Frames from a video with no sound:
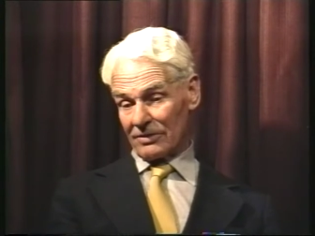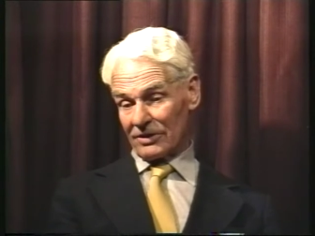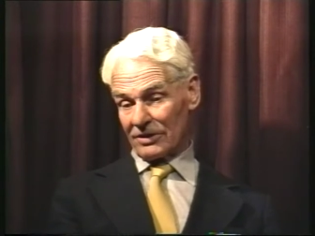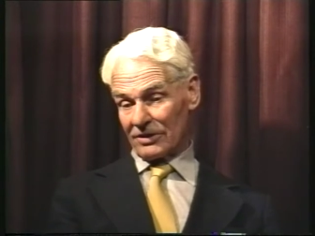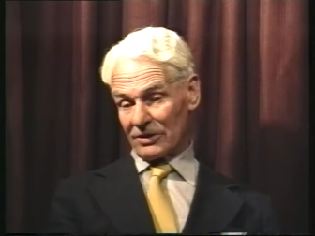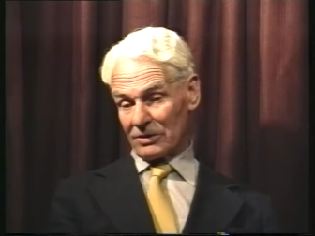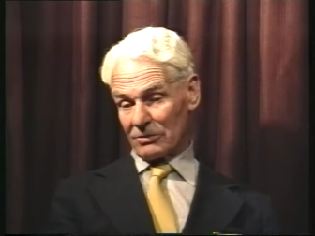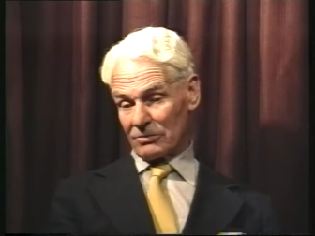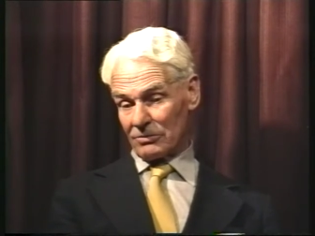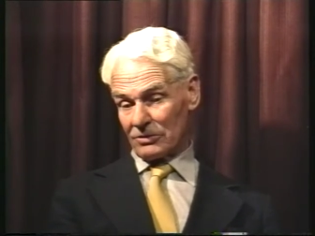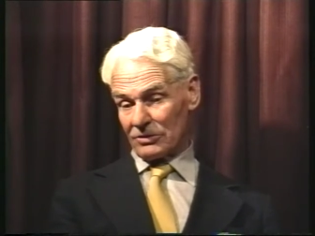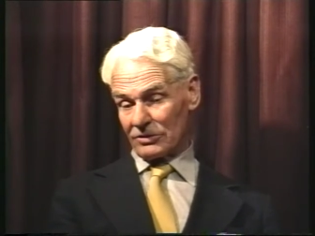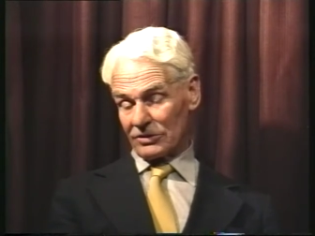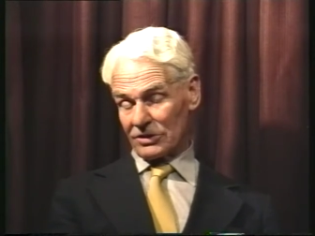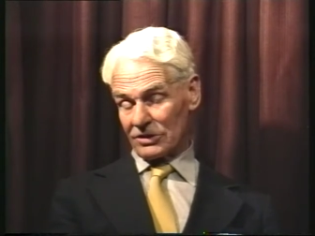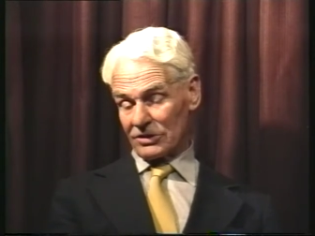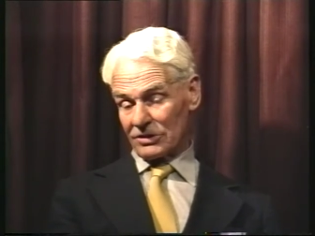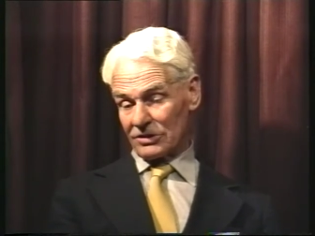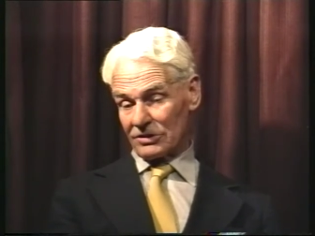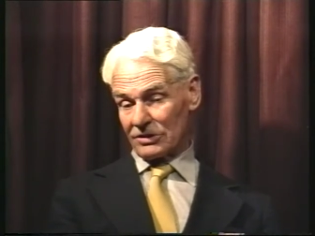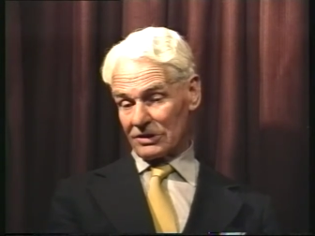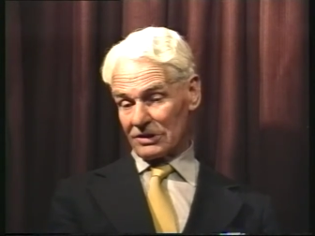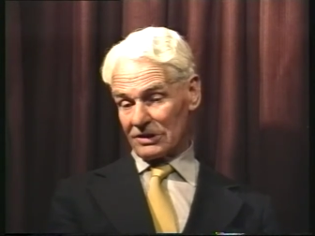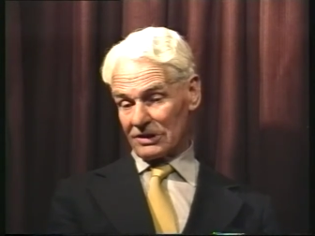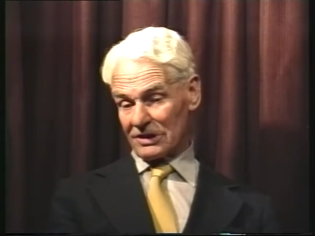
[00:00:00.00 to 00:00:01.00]
that the warden
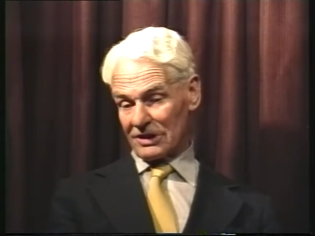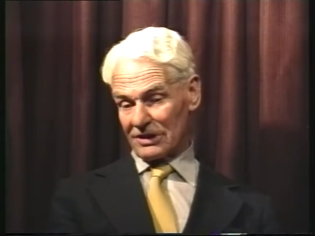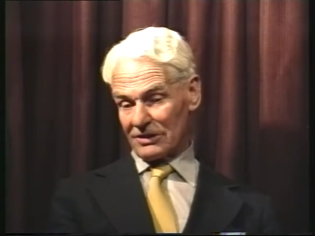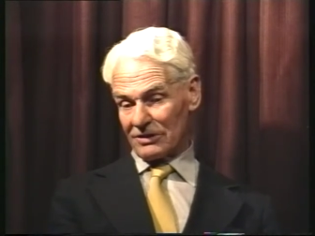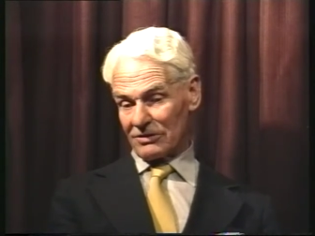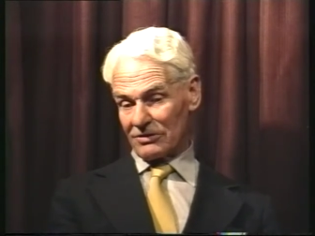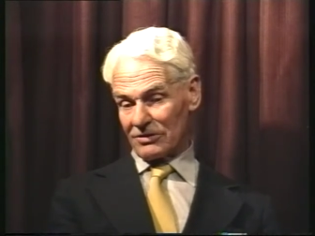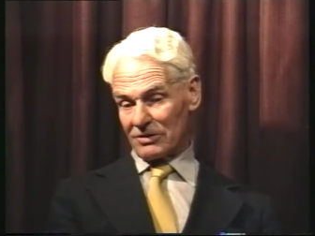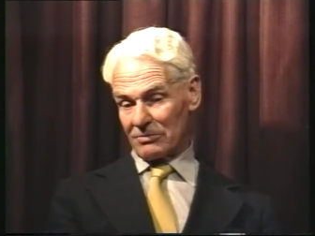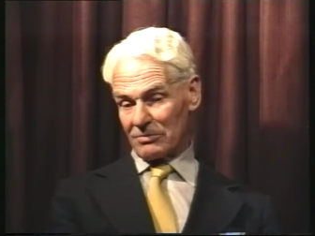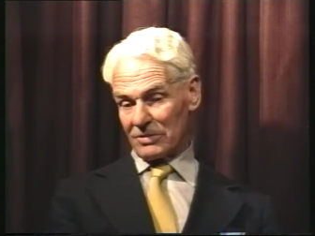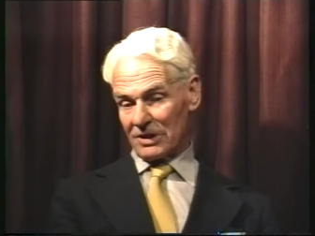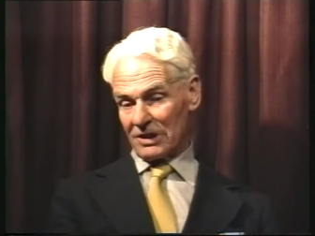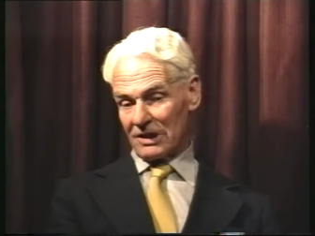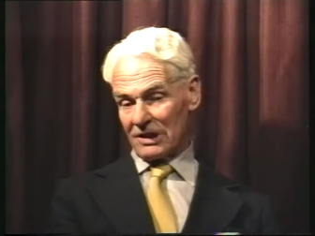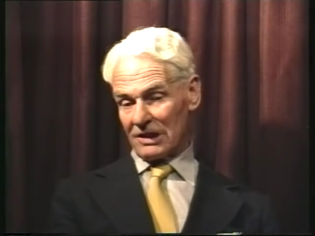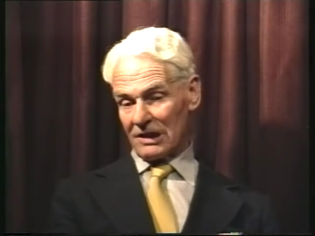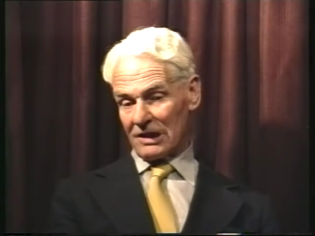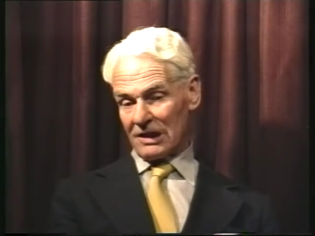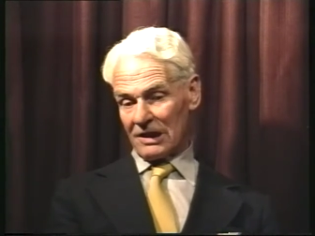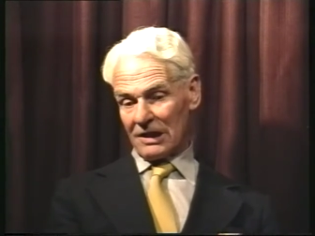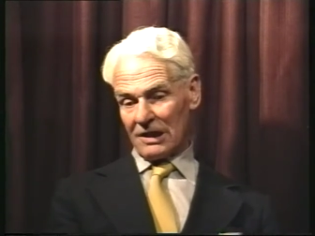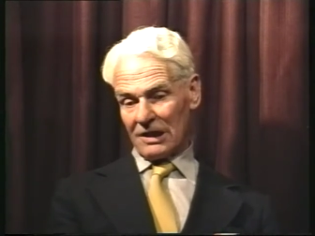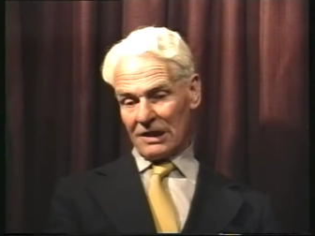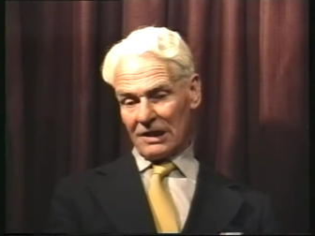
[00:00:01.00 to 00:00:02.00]
should continue to be
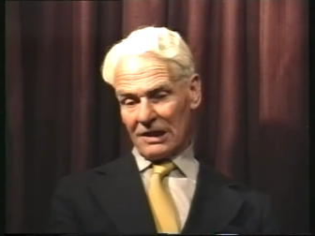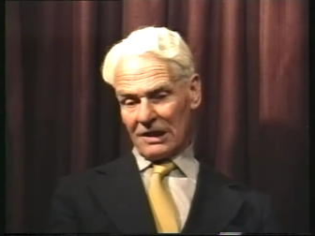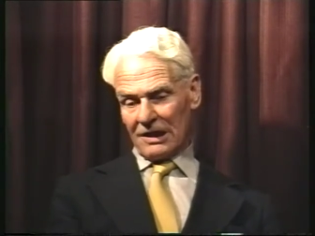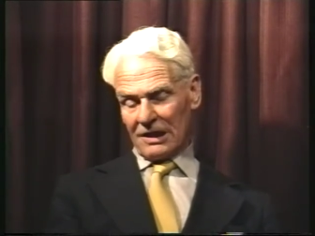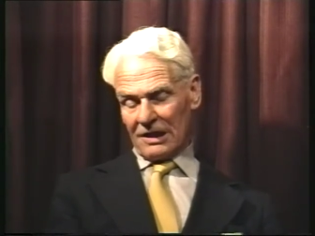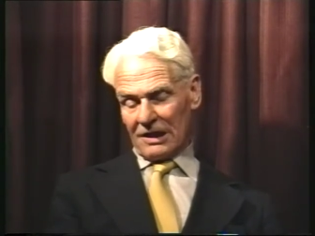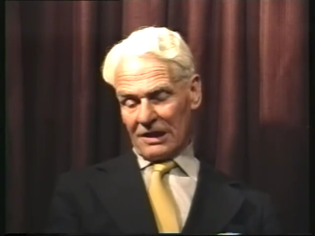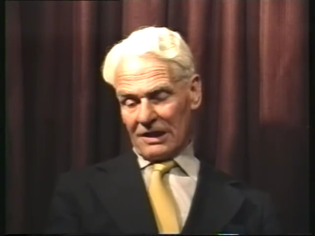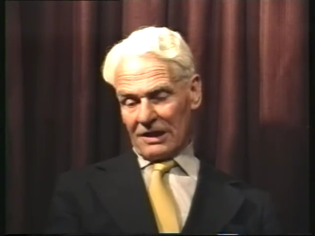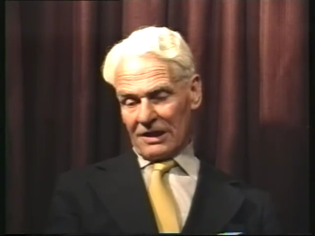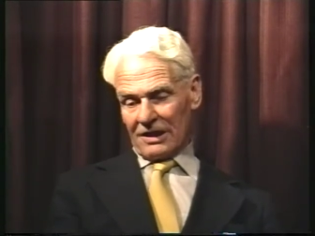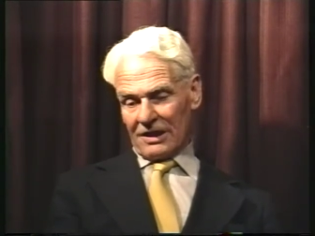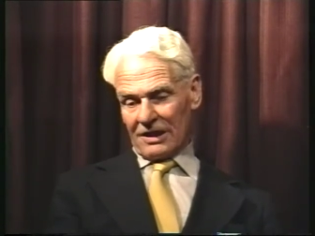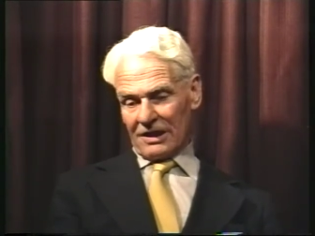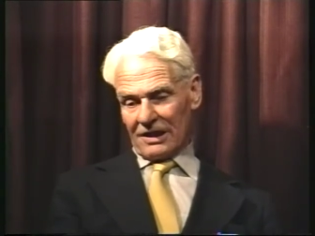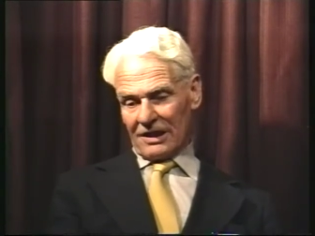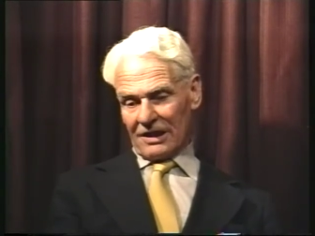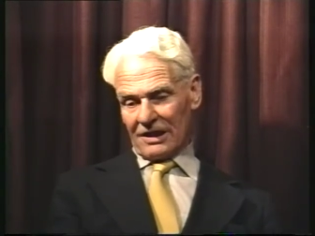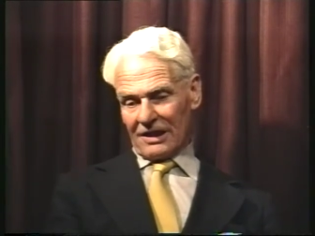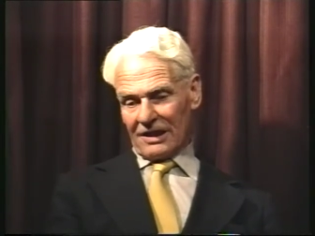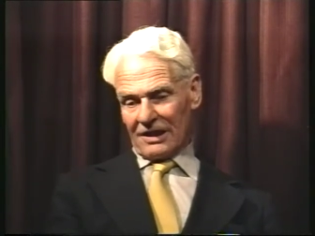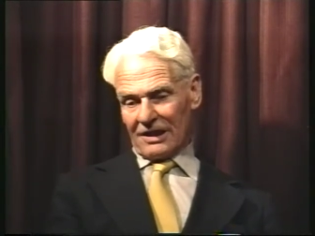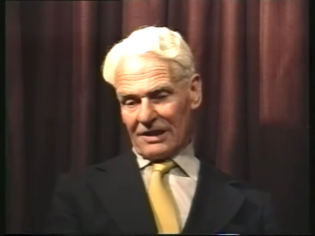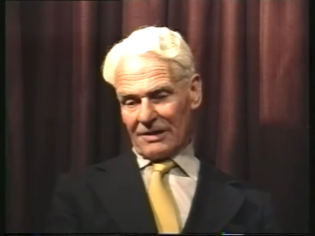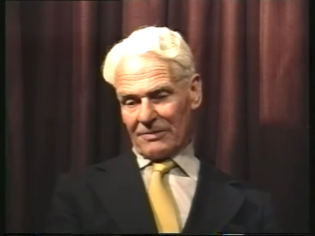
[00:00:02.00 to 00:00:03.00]

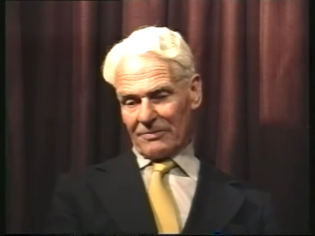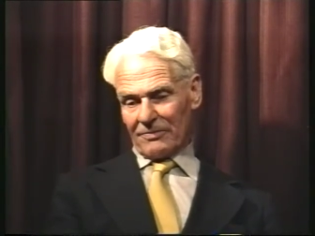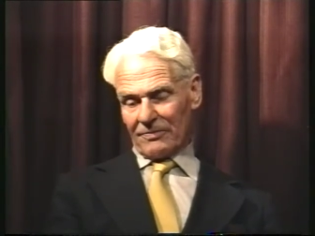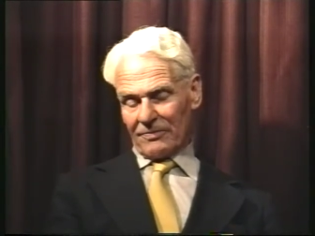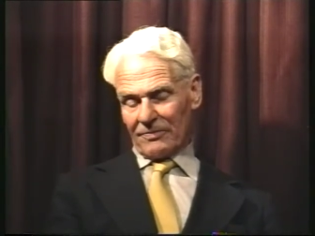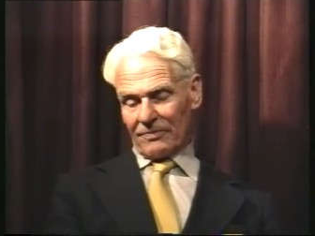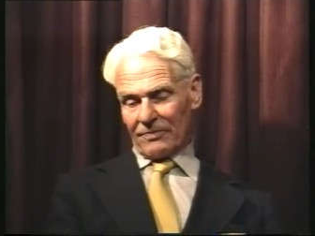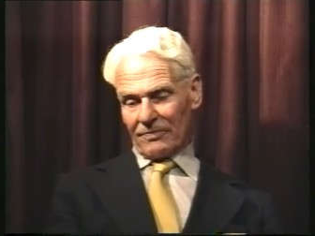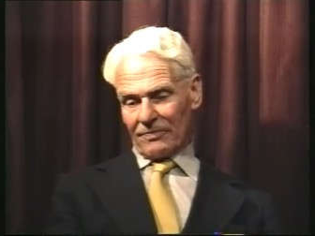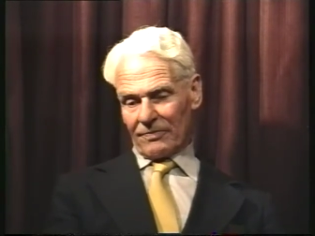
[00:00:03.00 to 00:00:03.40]
the um,